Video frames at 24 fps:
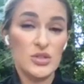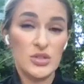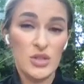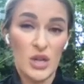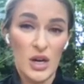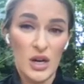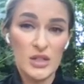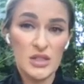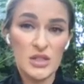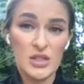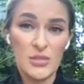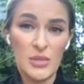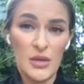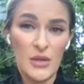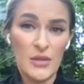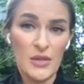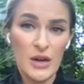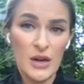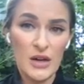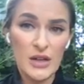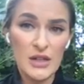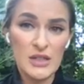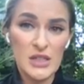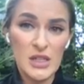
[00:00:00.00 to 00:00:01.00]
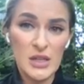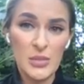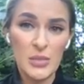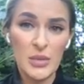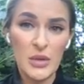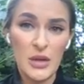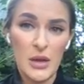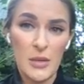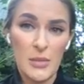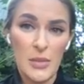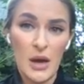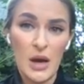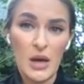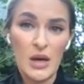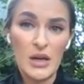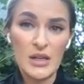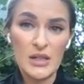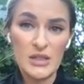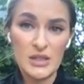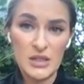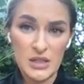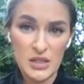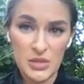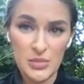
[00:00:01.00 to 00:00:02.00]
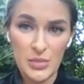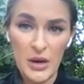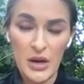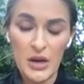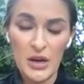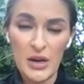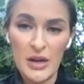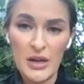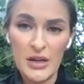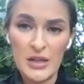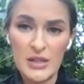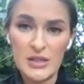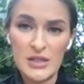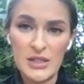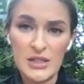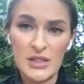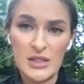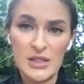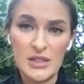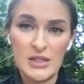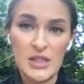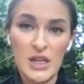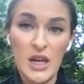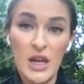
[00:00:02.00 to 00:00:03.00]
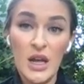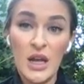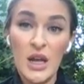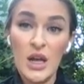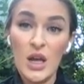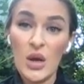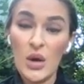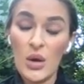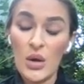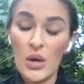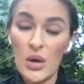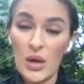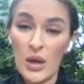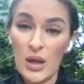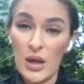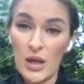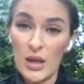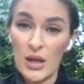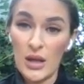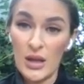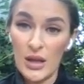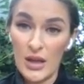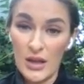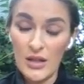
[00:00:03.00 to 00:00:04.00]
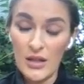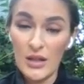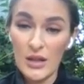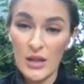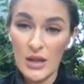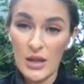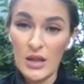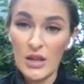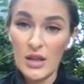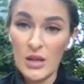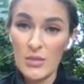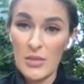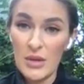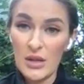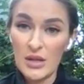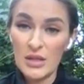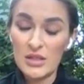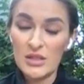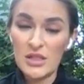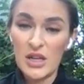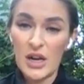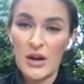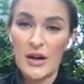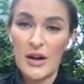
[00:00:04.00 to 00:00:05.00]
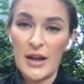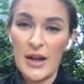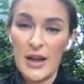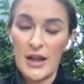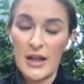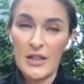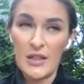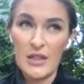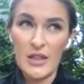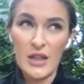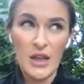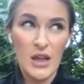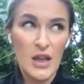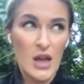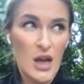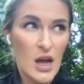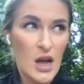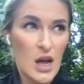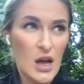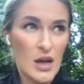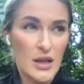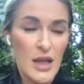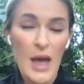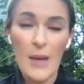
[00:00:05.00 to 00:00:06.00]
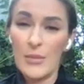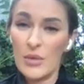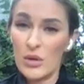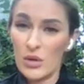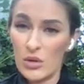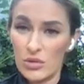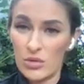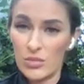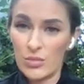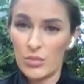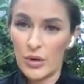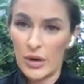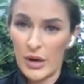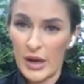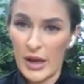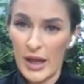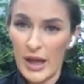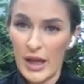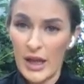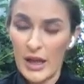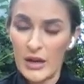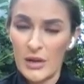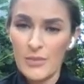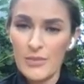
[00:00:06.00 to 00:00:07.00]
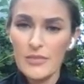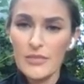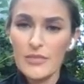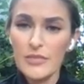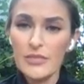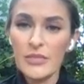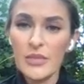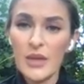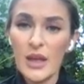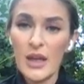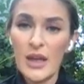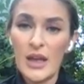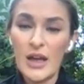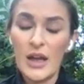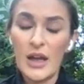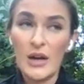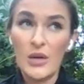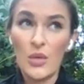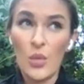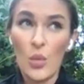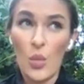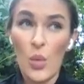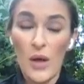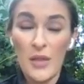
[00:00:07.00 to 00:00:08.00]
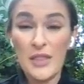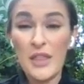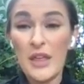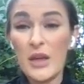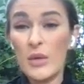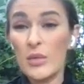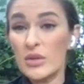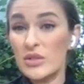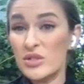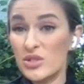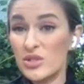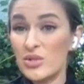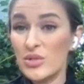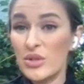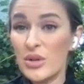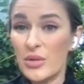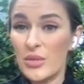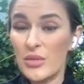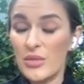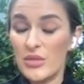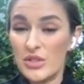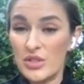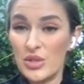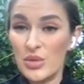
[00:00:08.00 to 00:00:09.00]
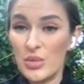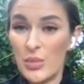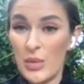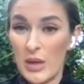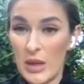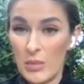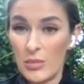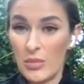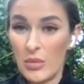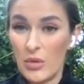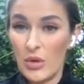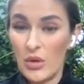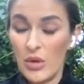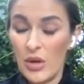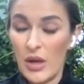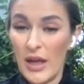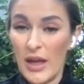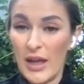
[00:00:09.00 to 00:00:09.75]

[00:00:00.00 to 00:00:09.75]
talked to me very deeply about his experiences in in the military in the uh, chemical brigade and what they would do to, to people